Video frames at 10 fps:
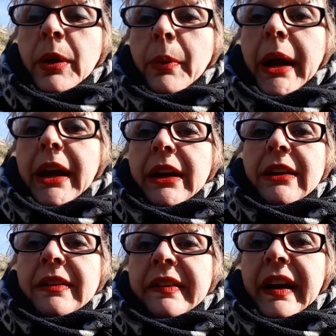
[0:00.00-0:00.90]
I
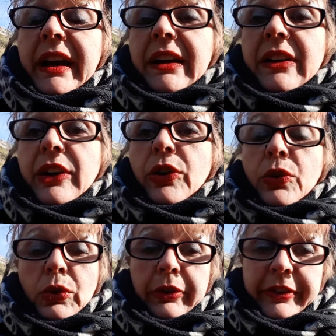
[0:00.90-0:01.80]
went and I got
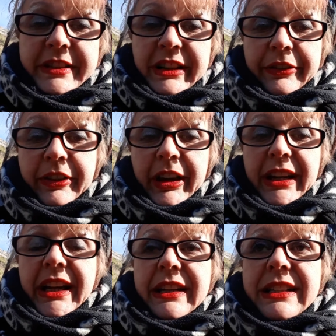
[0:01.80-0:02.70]
all of the stuff that I
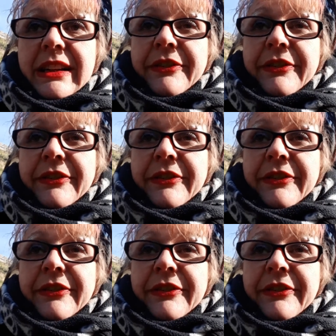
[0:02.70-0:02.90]
needed,